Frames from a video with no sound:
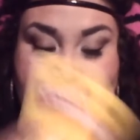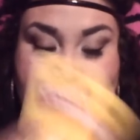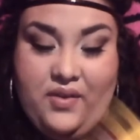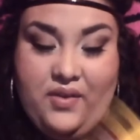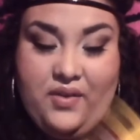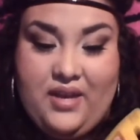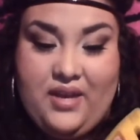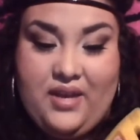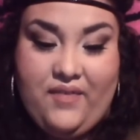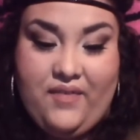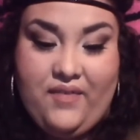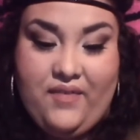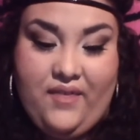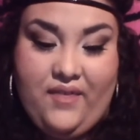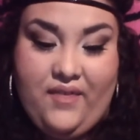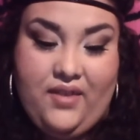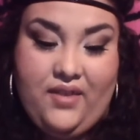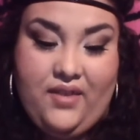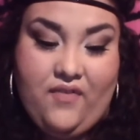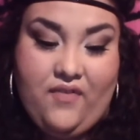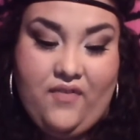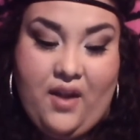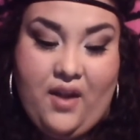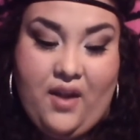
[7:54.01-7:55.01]
You can never have
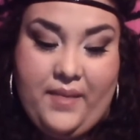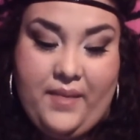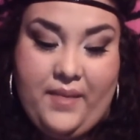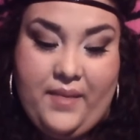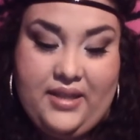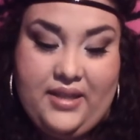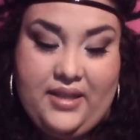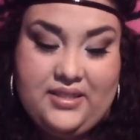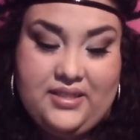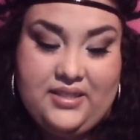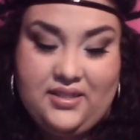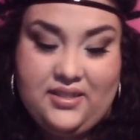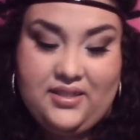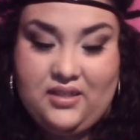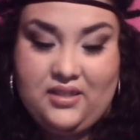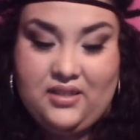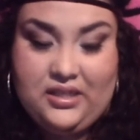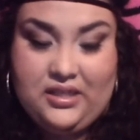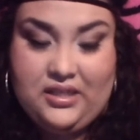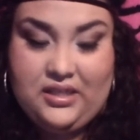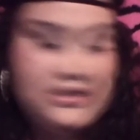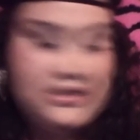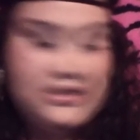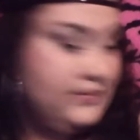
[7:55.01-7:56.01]
enough Carmex. It's
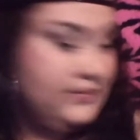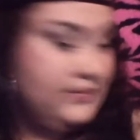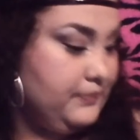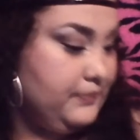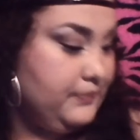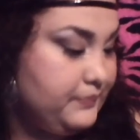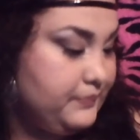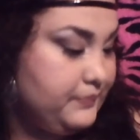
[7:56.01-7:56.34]
awesome.